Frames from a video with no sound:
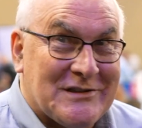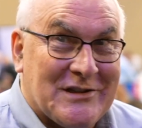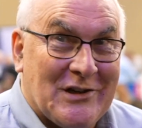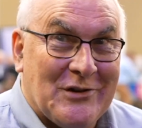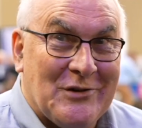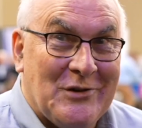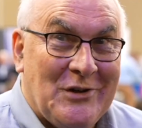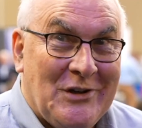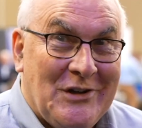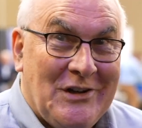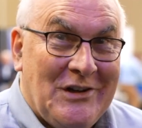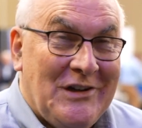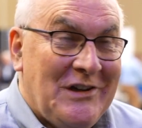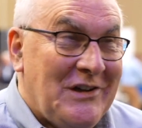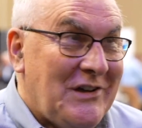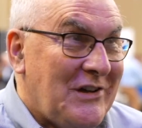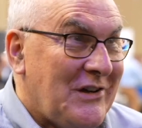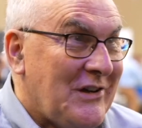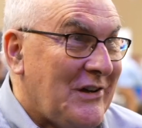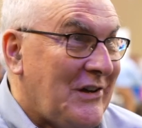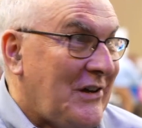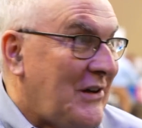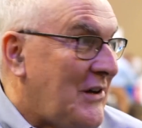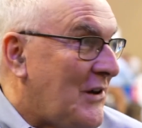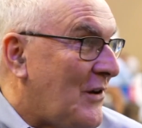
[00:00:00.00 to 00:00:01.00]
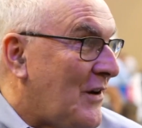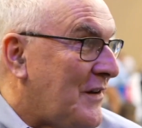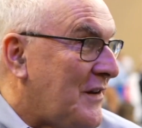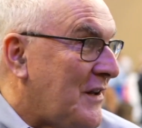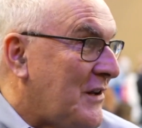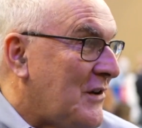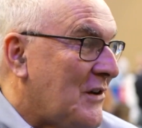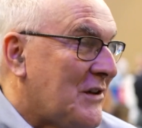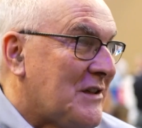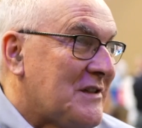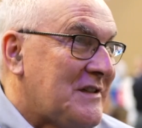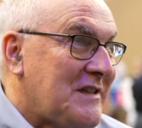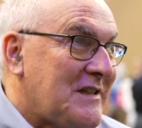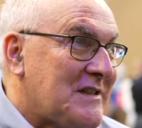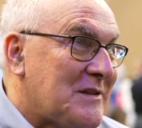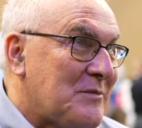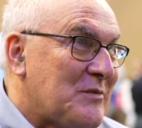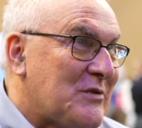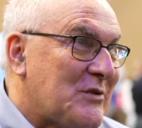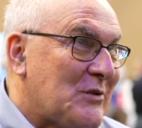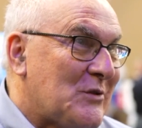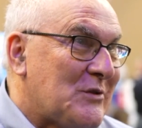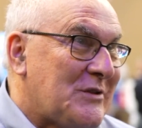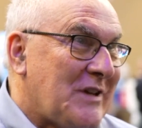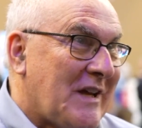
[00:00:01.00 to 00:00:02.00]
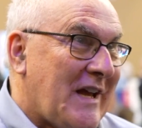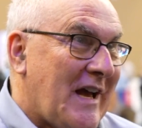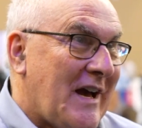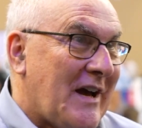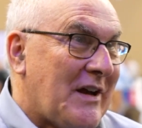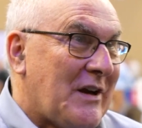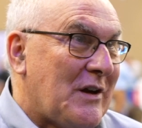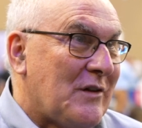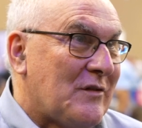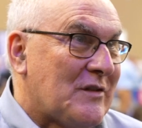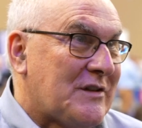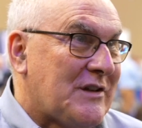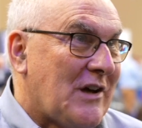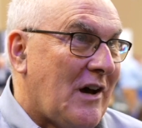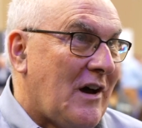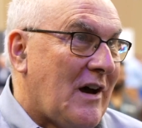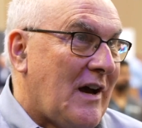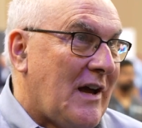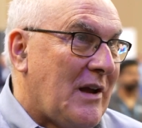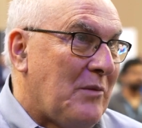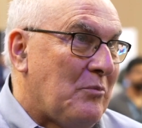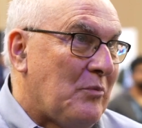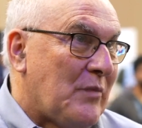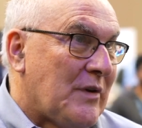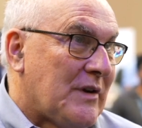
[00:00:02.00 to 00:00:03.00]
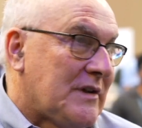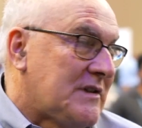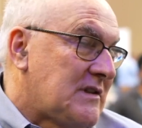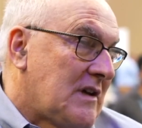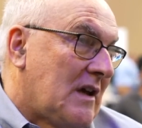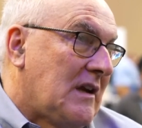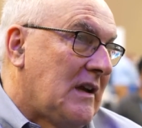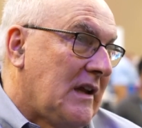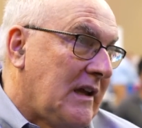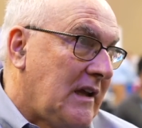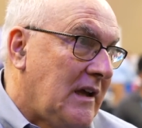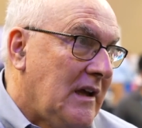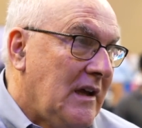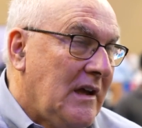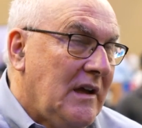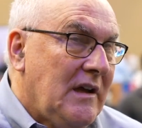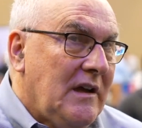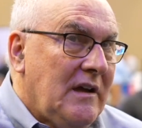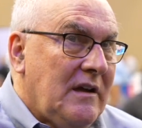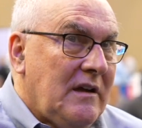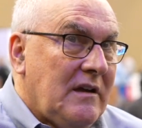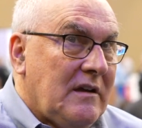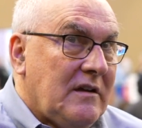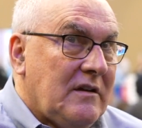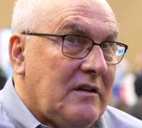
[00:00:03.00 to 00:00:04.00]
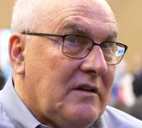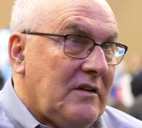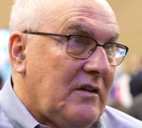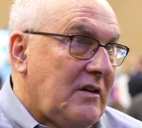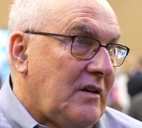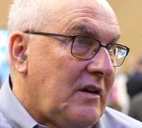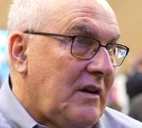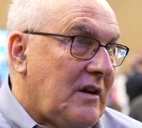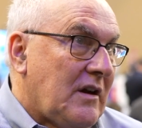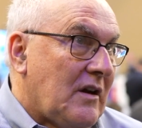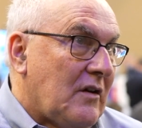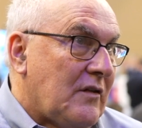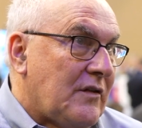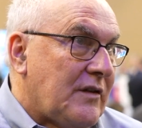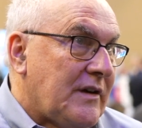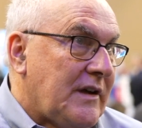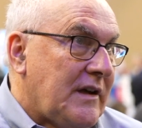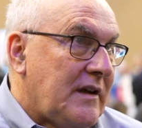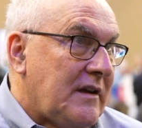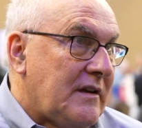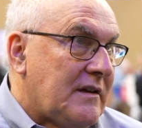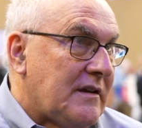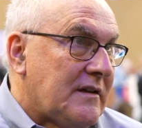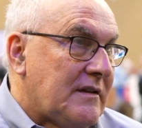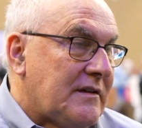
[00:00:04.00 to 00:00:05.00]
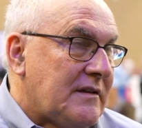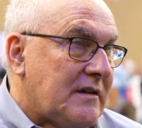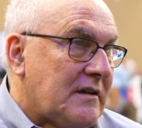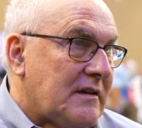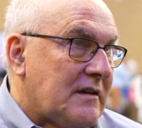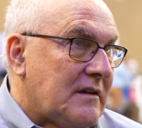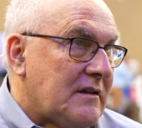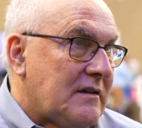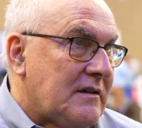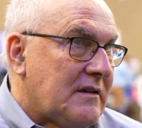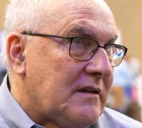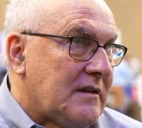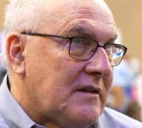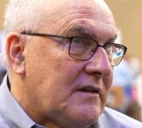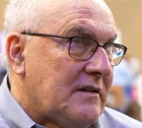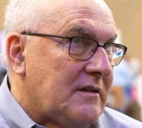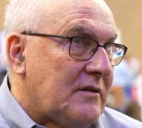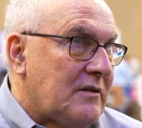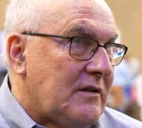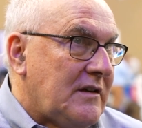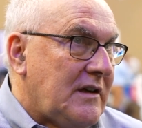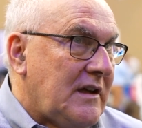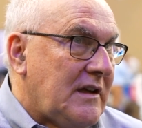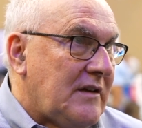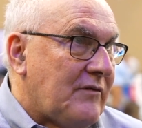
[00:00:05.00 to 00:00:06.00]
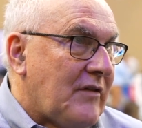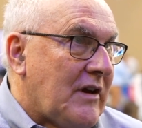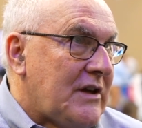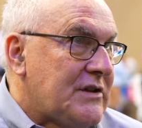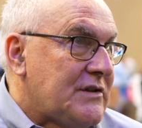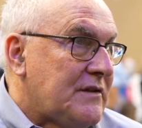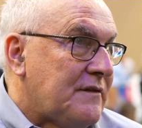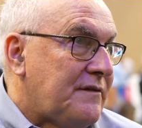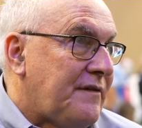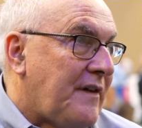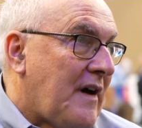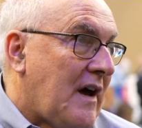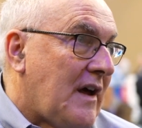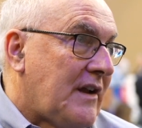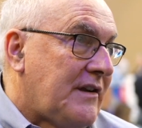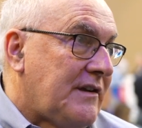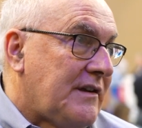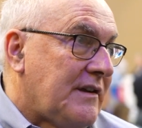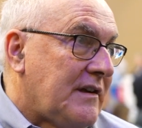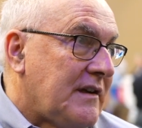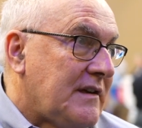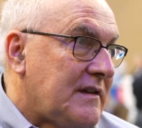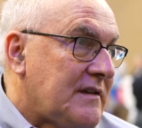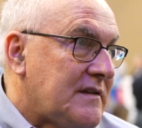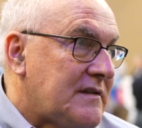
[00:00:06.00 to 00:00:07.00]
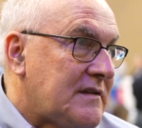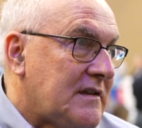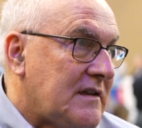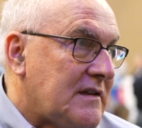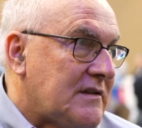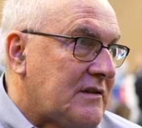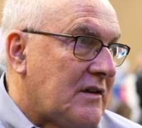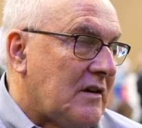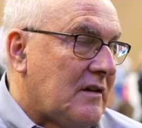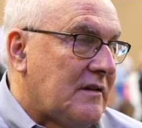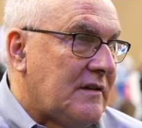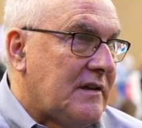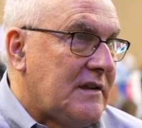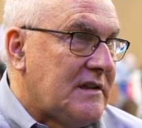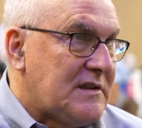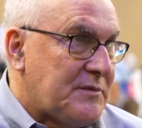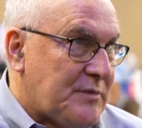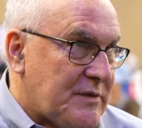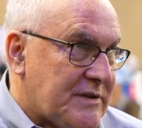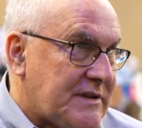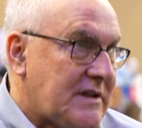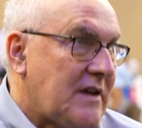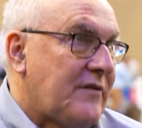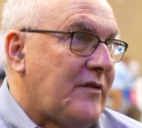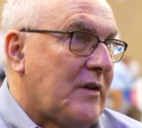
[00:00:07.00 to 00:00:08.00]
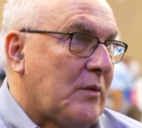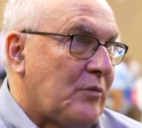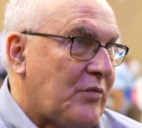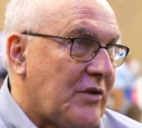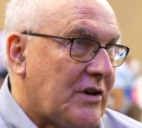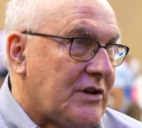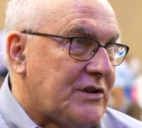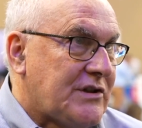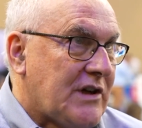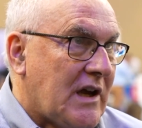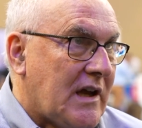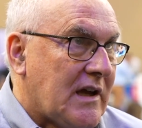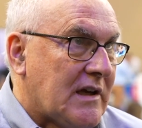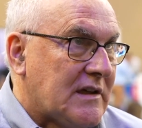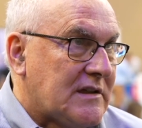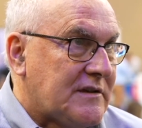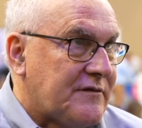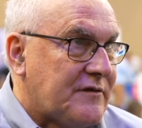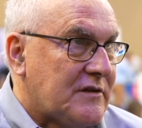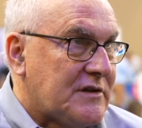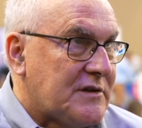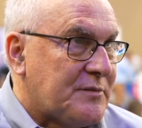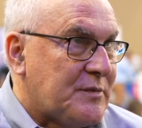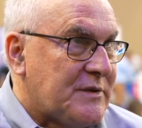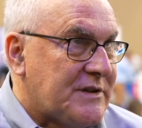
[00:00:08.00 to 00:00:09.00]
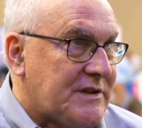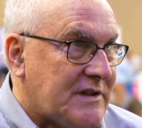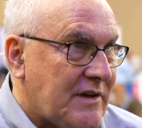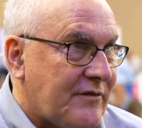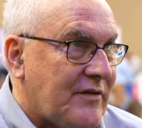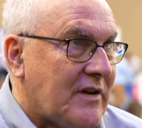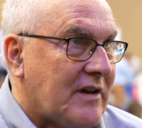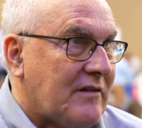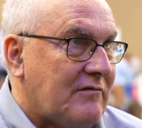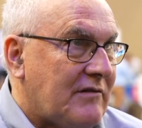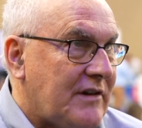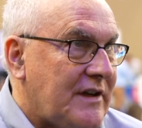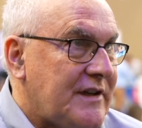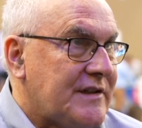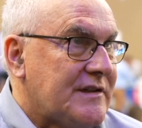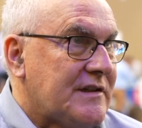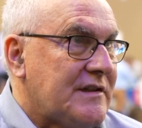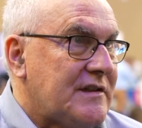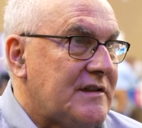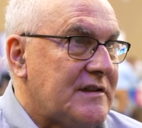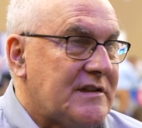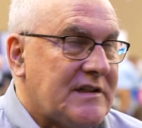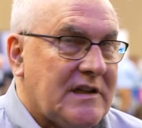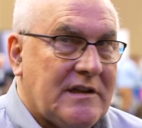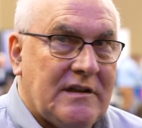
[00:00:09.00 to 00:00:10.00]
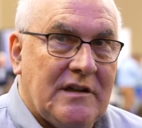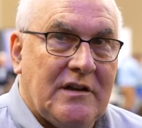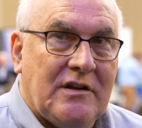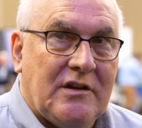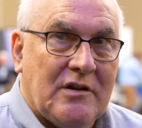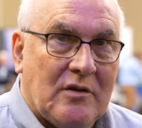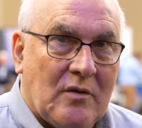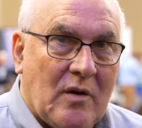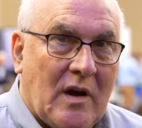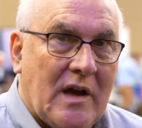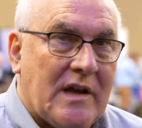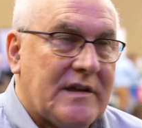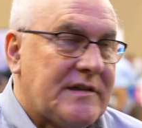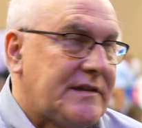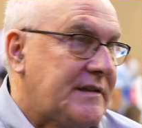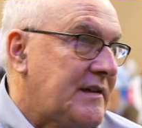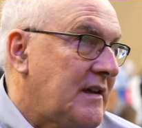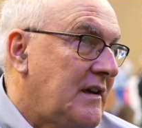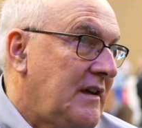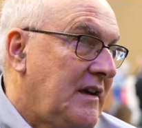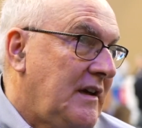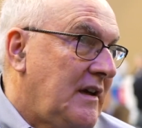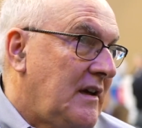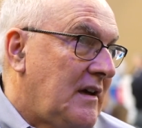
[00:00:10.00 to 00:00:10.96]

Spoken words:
So, you know, I think you're going to see some sorting out over time, but certainly, you know, the Innovation Fund is got these specific projects for specific reasons in the US.